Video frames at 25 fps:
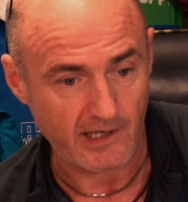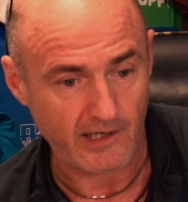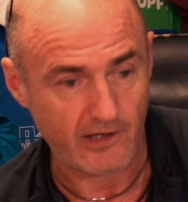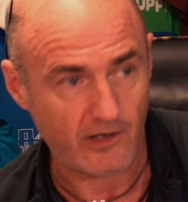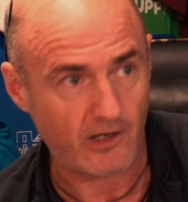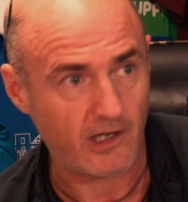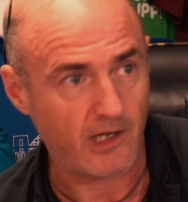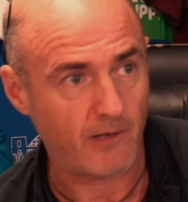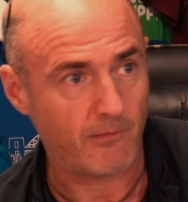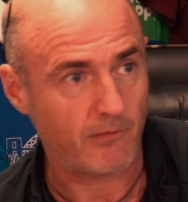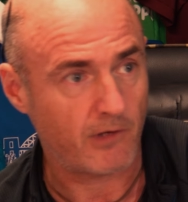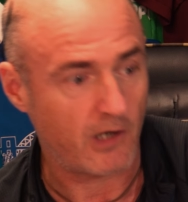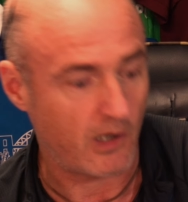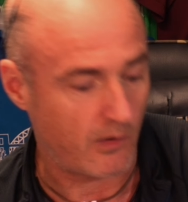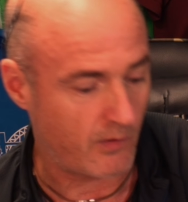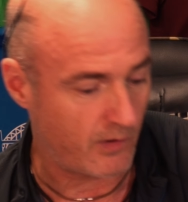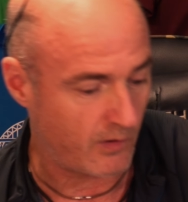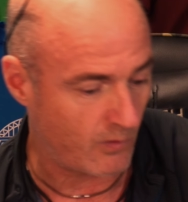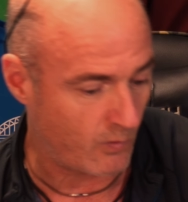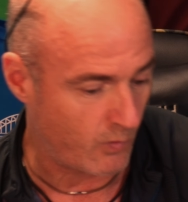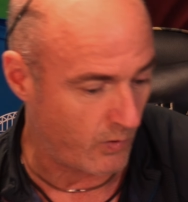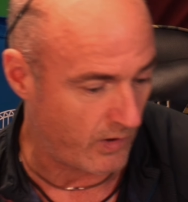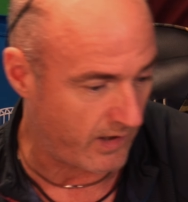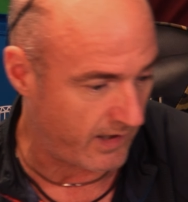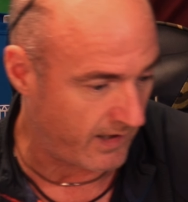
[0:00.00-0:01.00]
and I am
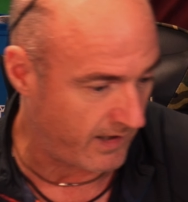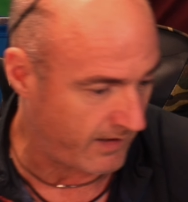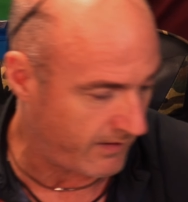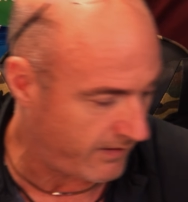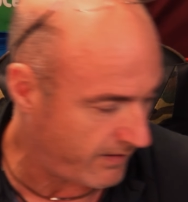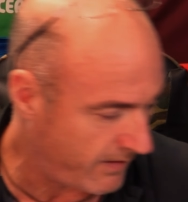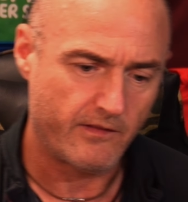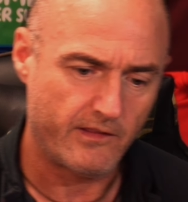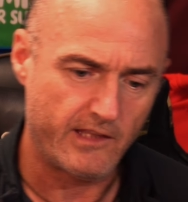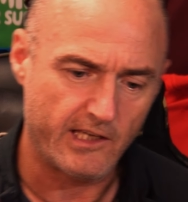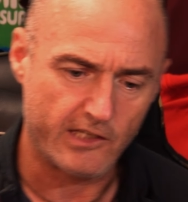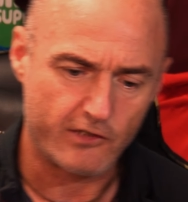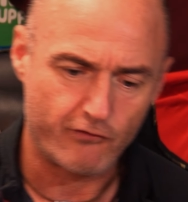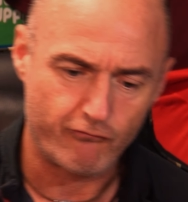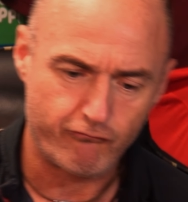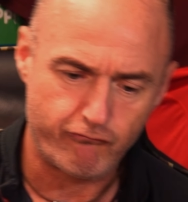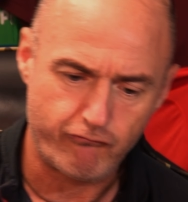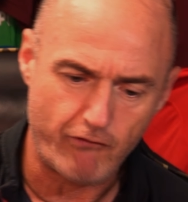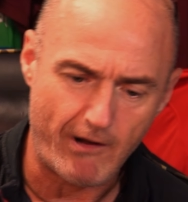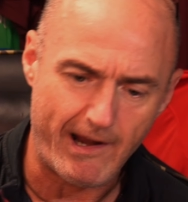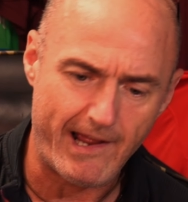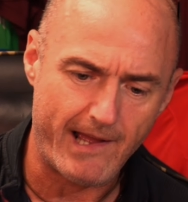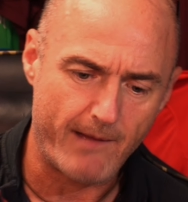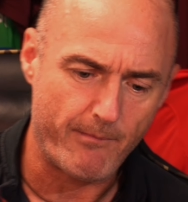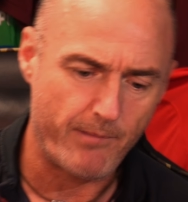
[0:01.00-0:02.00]
going with this
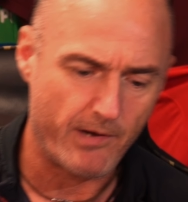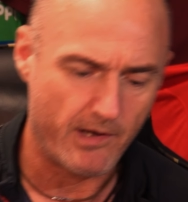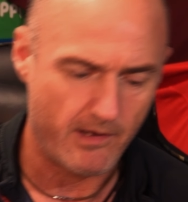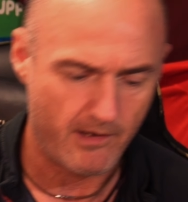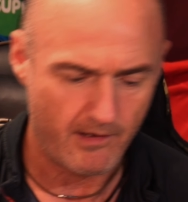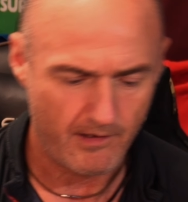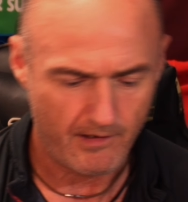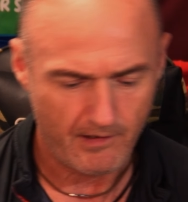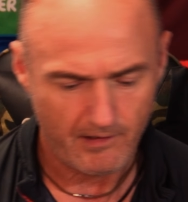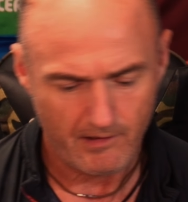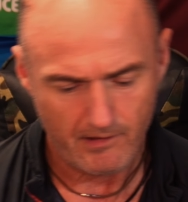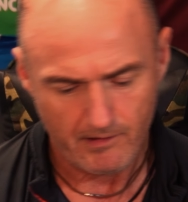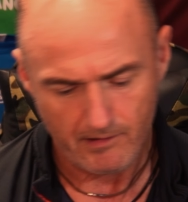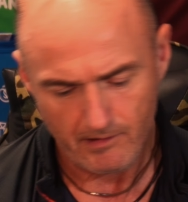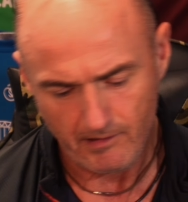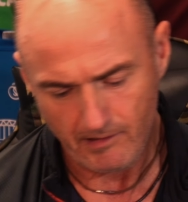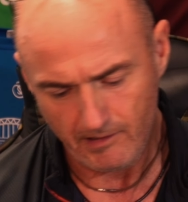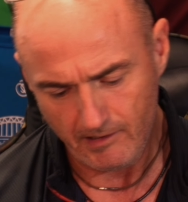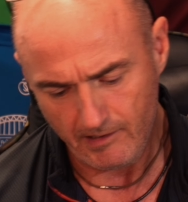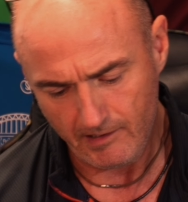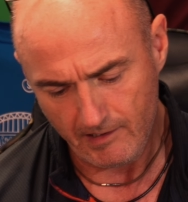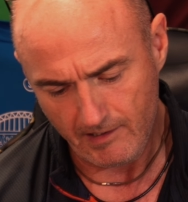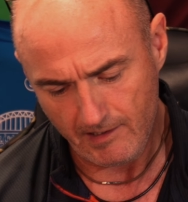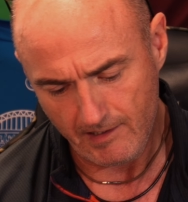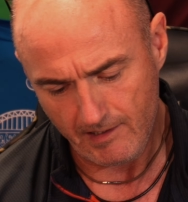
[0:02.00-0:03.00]
Rab
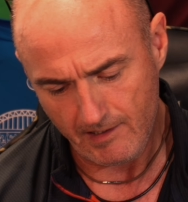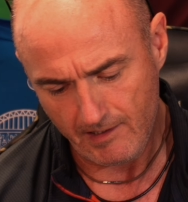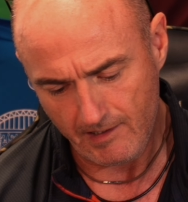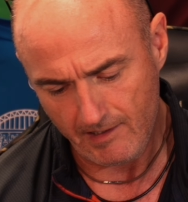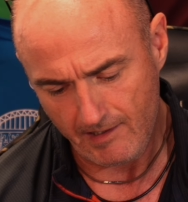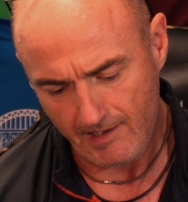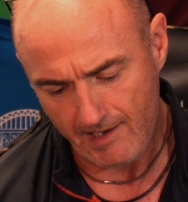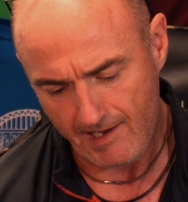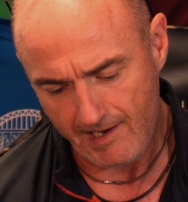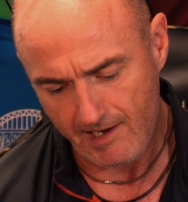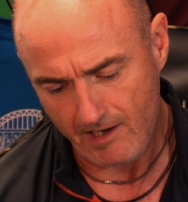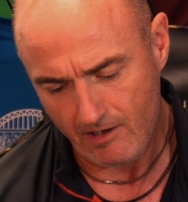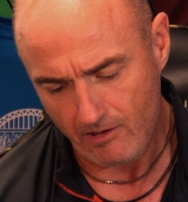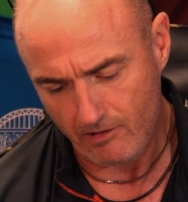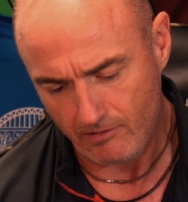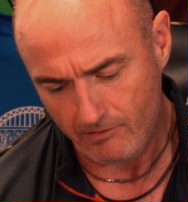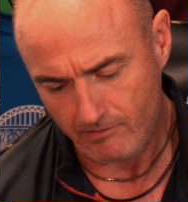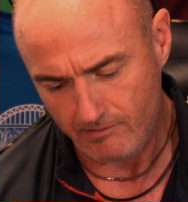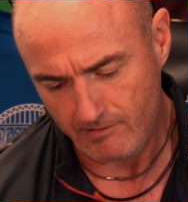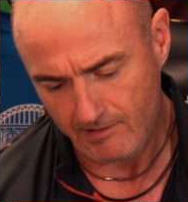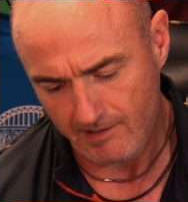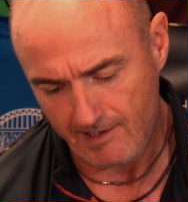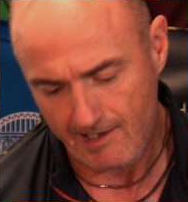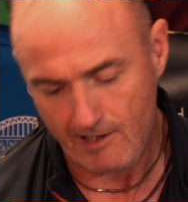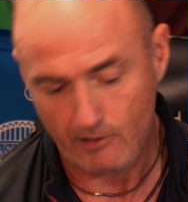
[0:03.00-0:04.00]

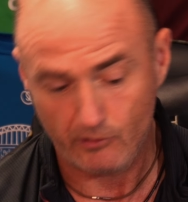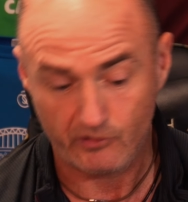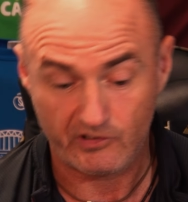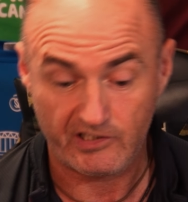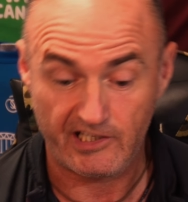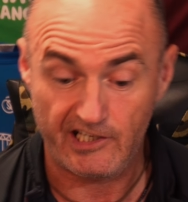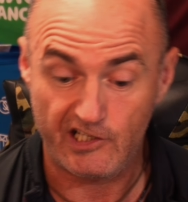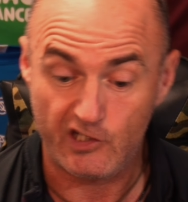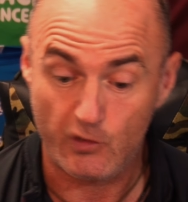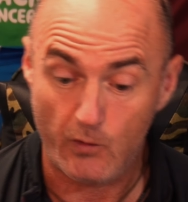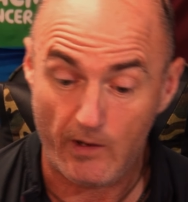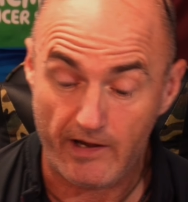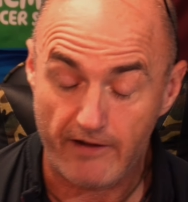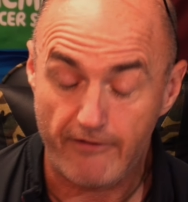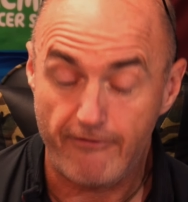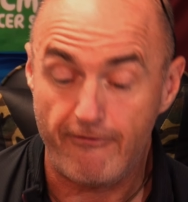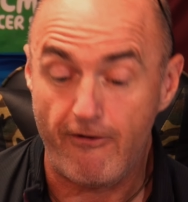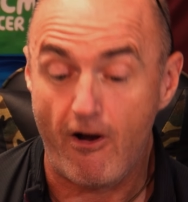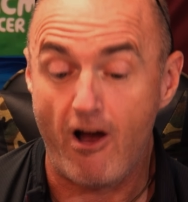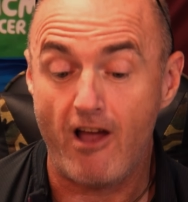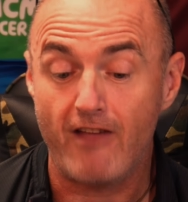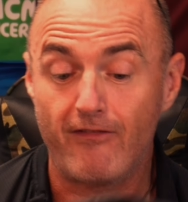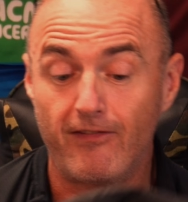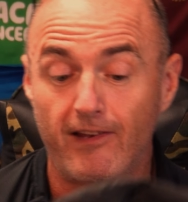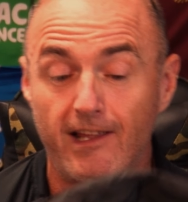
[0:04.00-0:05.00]
Aeon LT
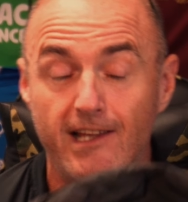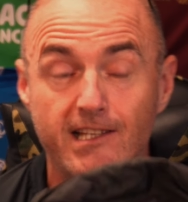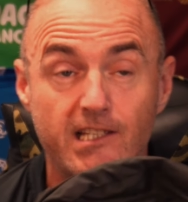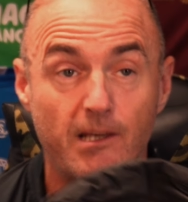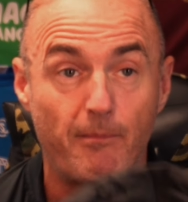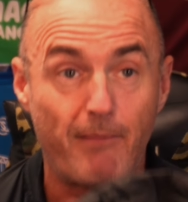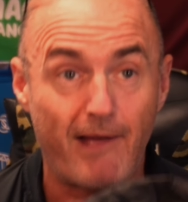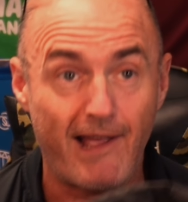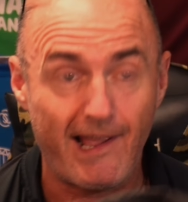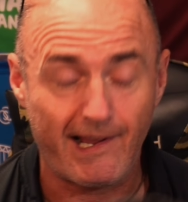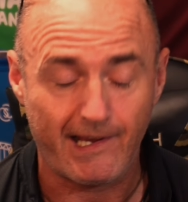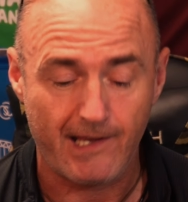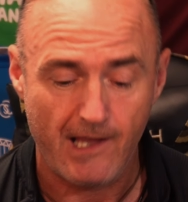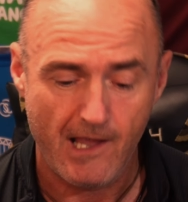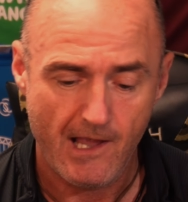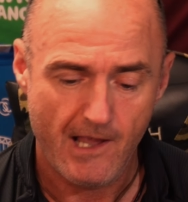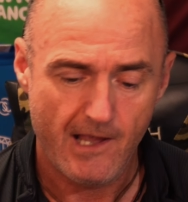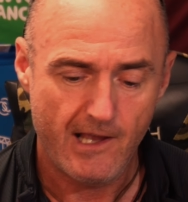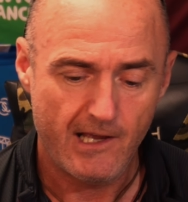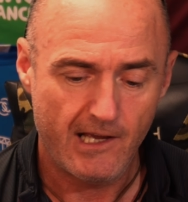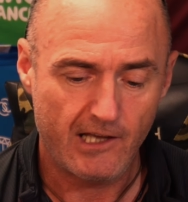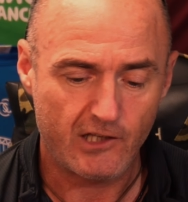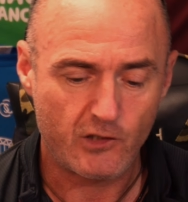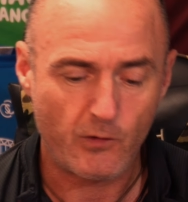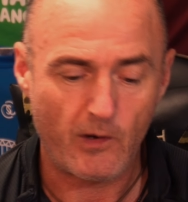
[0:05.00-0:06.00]
25 litre pack.
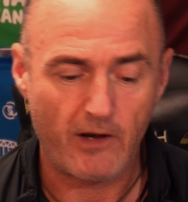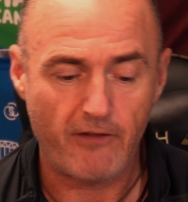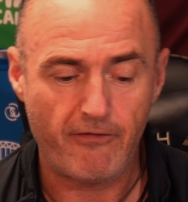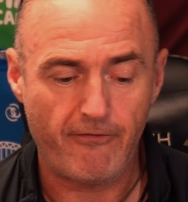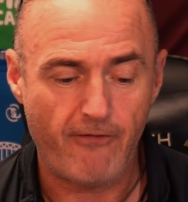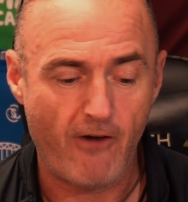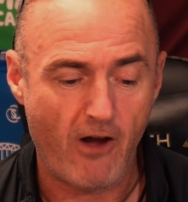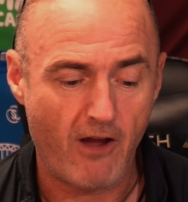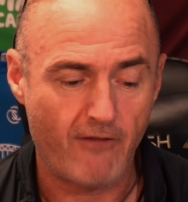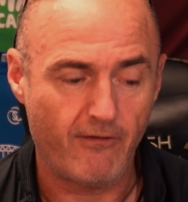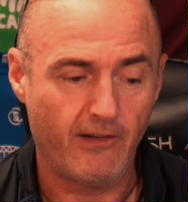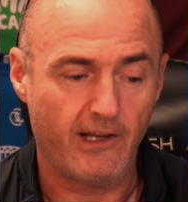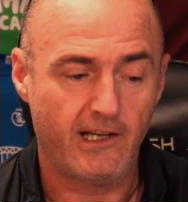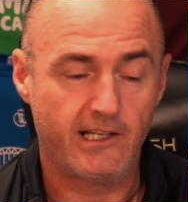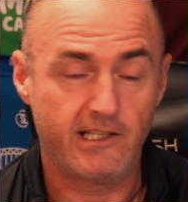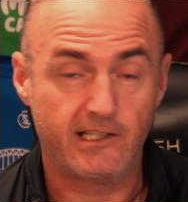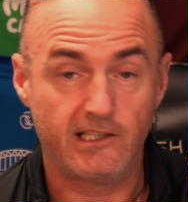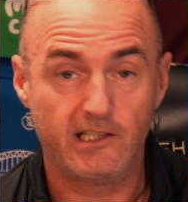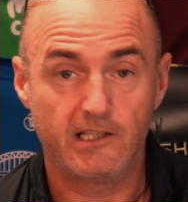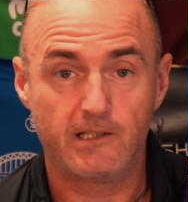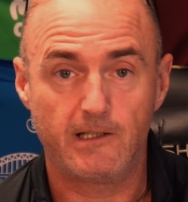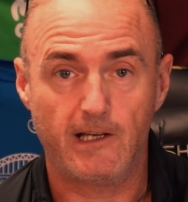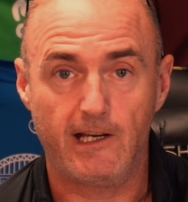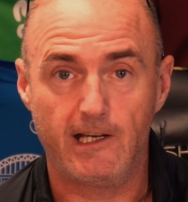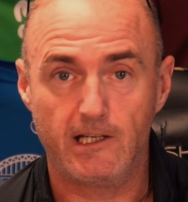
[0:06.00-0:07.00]
A 25
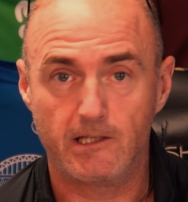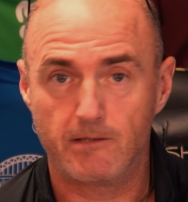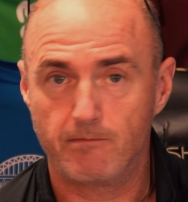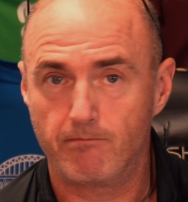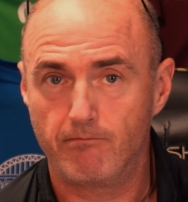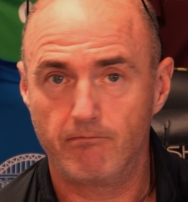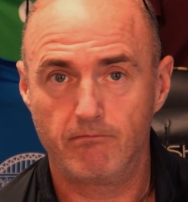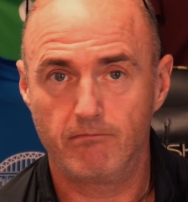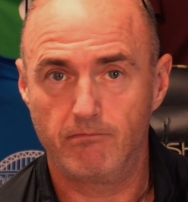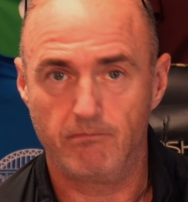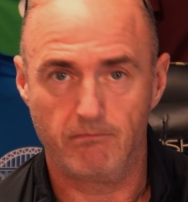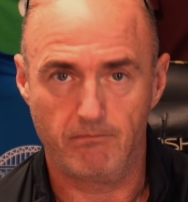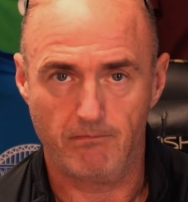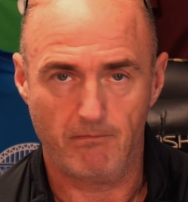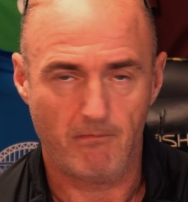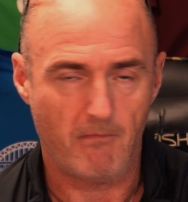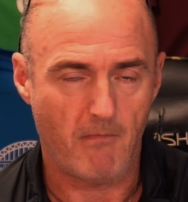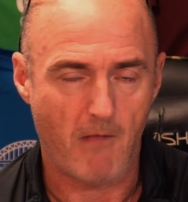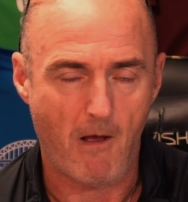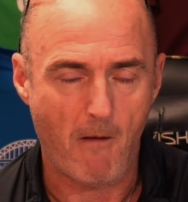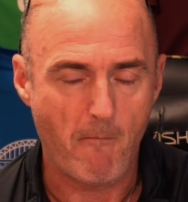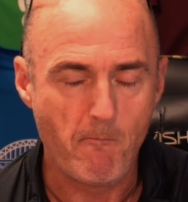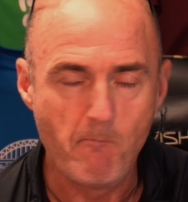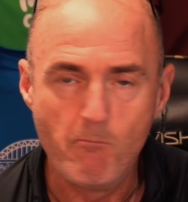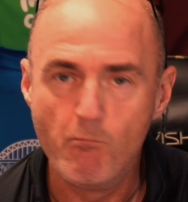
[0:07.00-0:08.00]
litres is
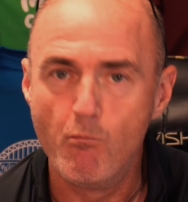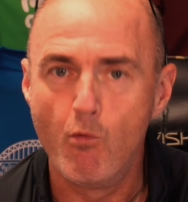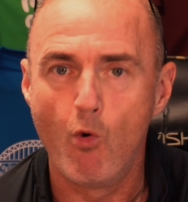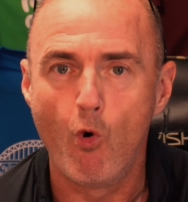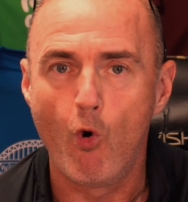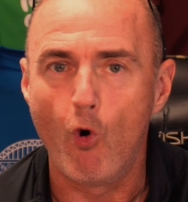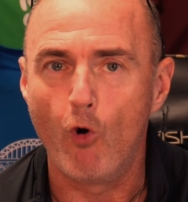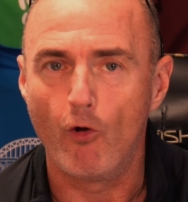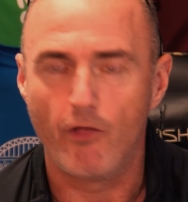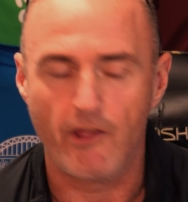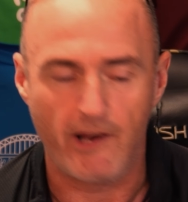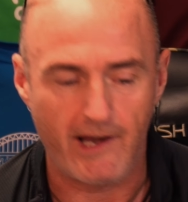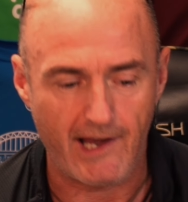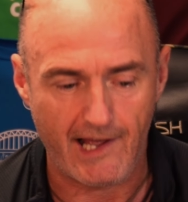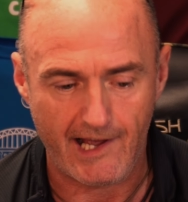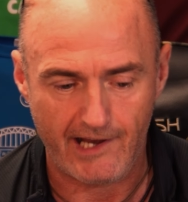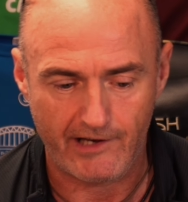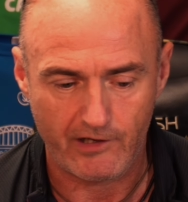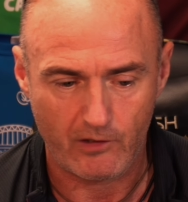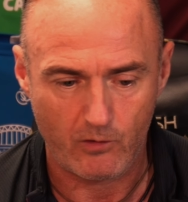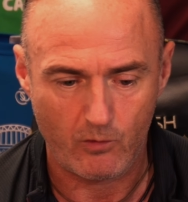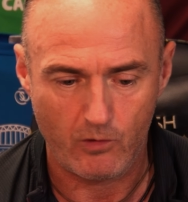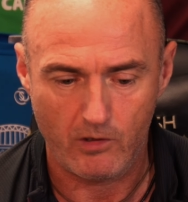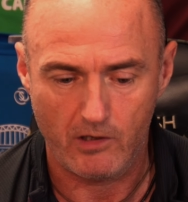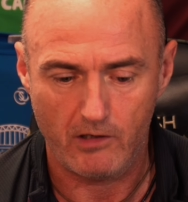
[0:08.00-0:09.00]
more than
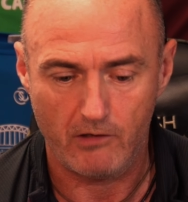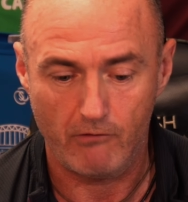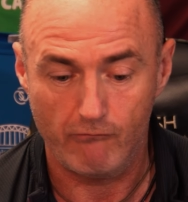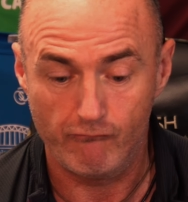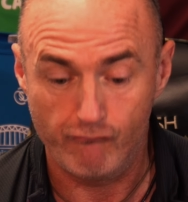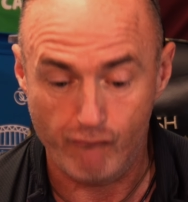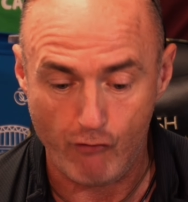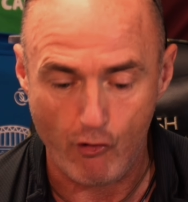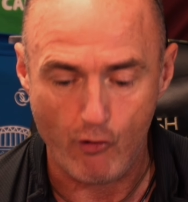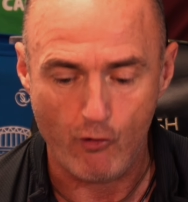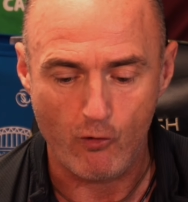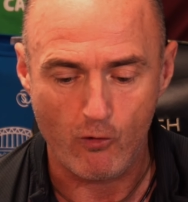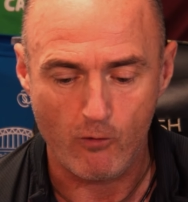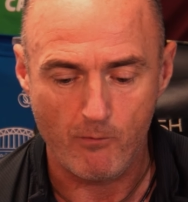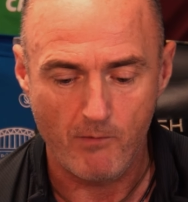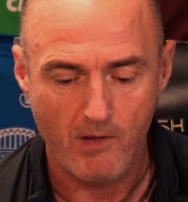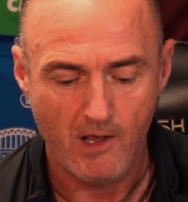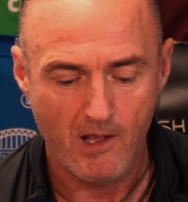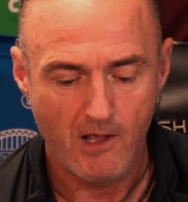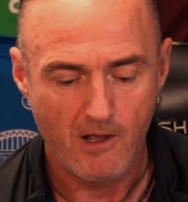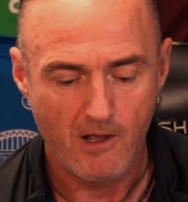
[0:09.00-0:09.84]
adequate room,